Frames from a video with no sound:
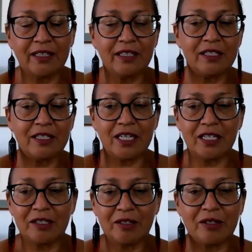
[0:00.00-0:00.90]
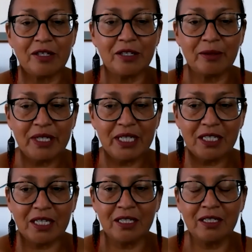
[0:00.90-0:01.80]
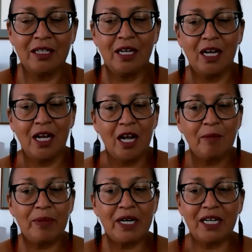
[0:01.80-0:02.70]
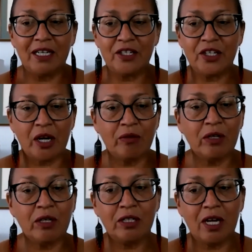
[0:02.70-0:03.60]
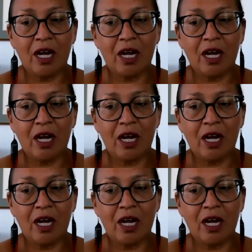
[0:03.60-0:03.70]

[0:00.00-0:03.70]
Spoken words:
The studies are still being done. But in general,